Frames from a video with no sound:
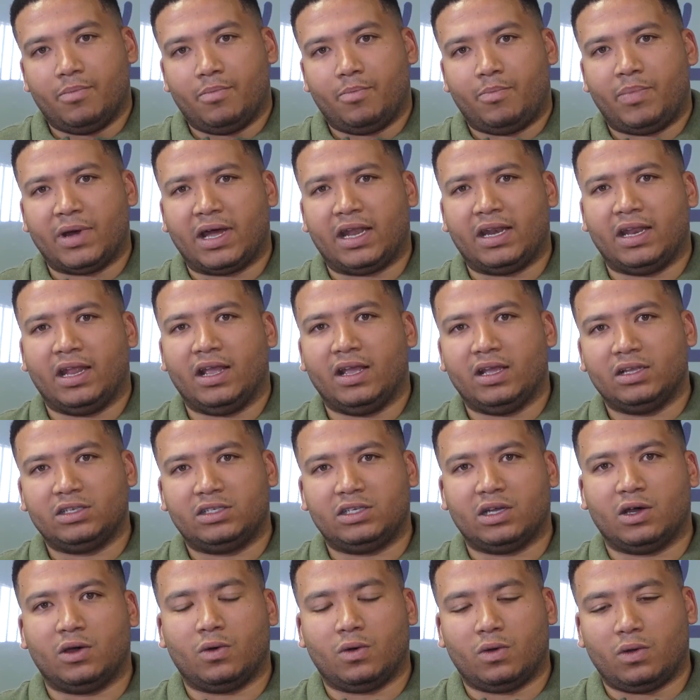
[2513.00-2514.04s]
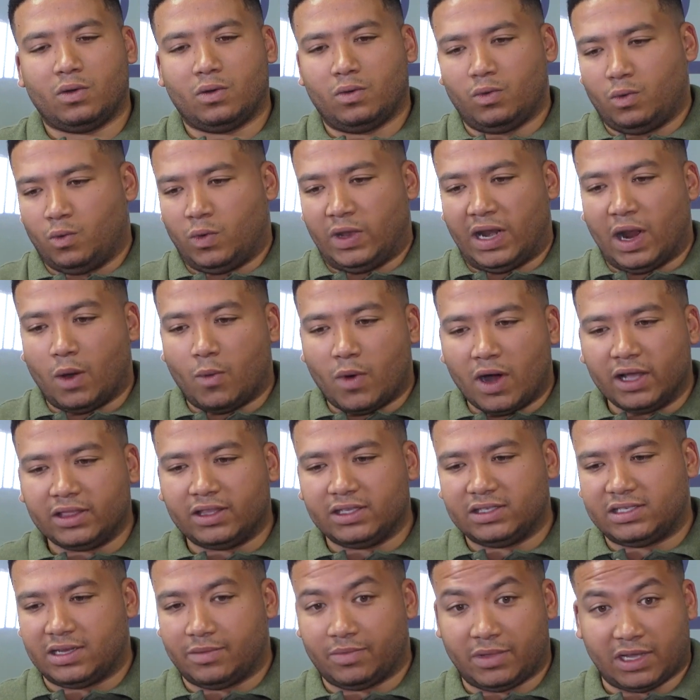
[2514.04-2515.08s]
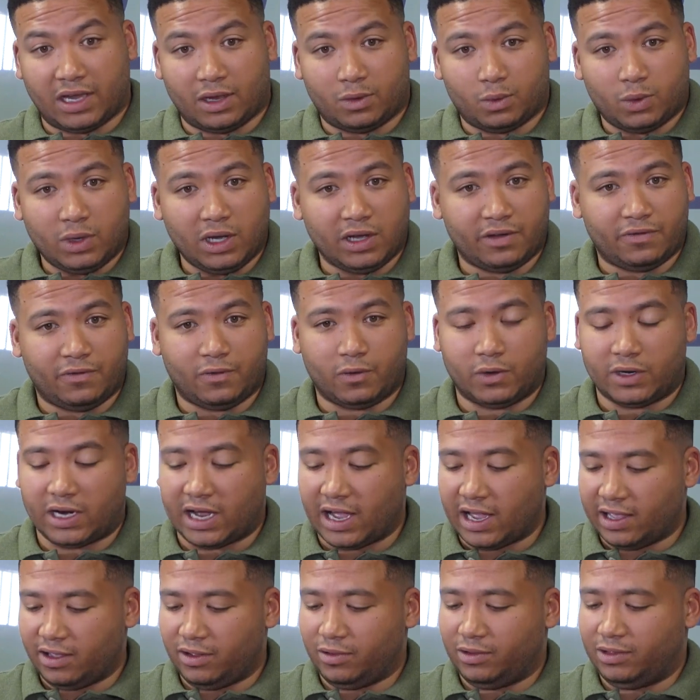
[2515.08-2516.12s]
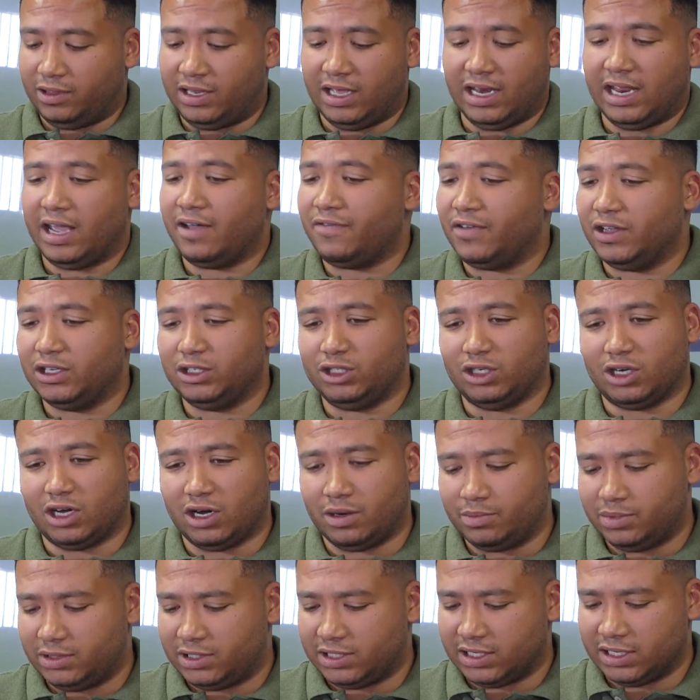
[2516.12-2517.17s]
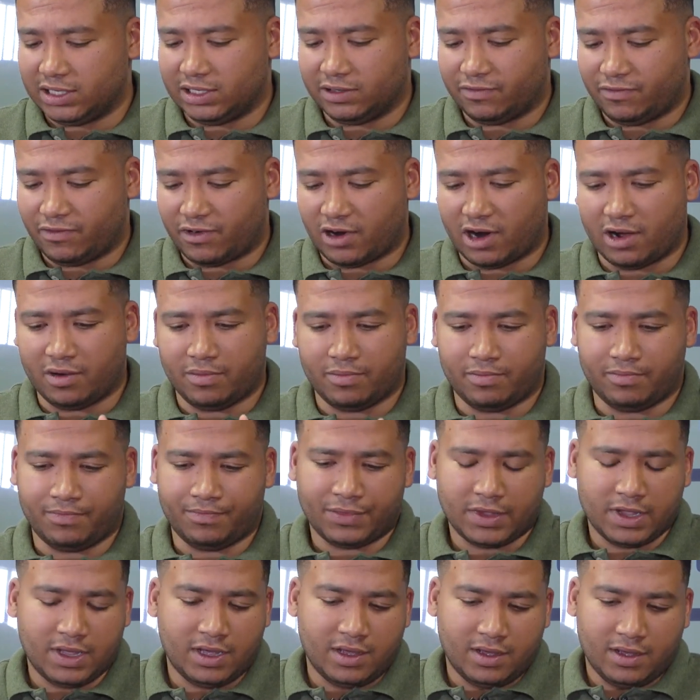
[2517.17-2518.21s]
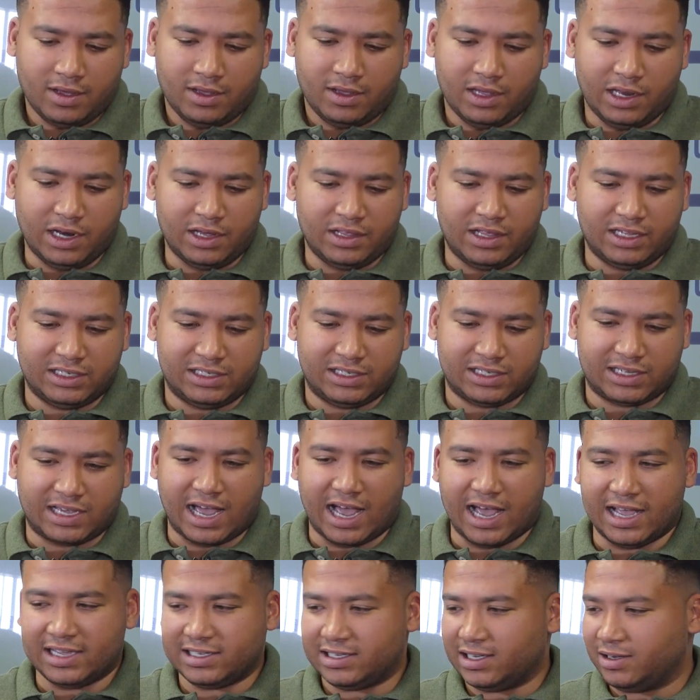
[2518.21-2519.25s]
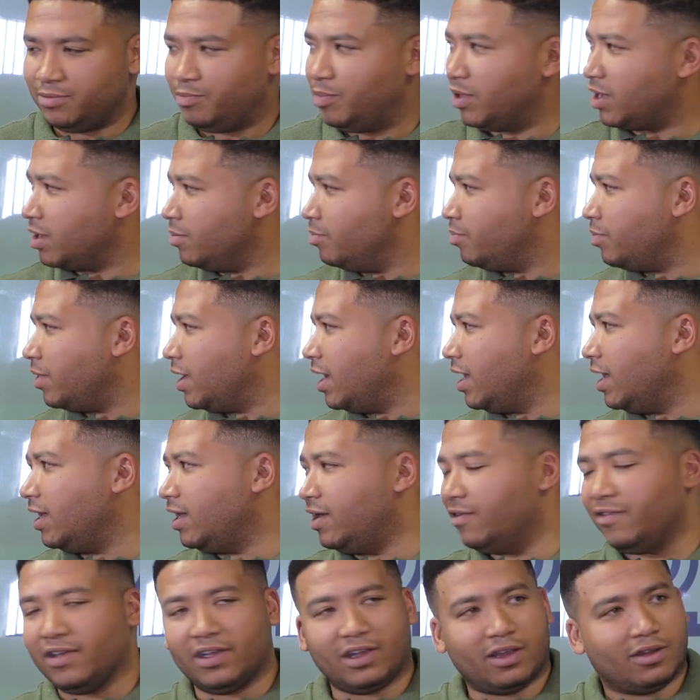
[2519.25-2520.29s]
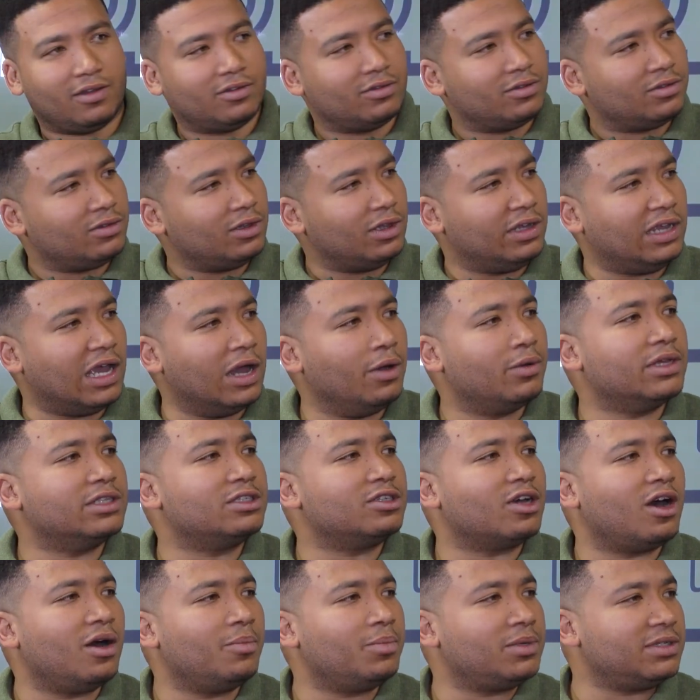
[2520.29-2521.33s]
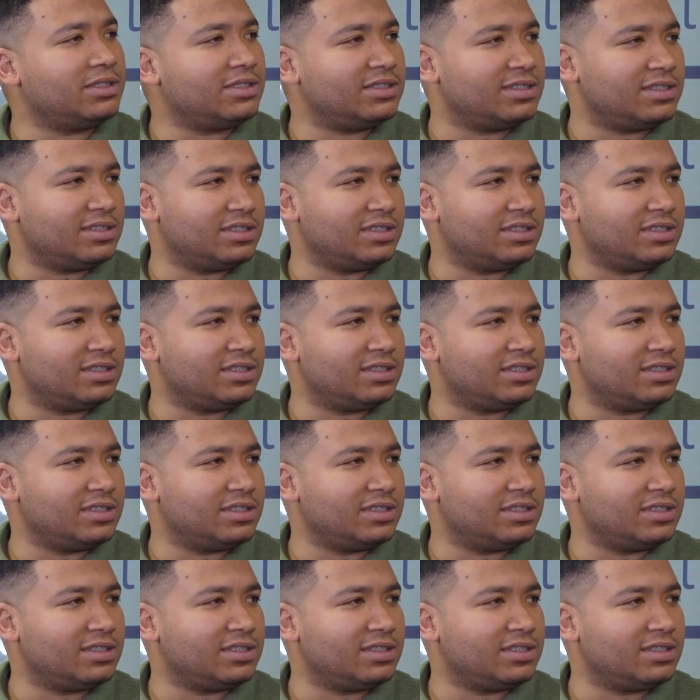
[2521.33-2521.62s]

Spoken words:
But so when I wanted something, I'd work for it. I did every job from, you know, there's guys in Pick and Pay giving yogurt samples.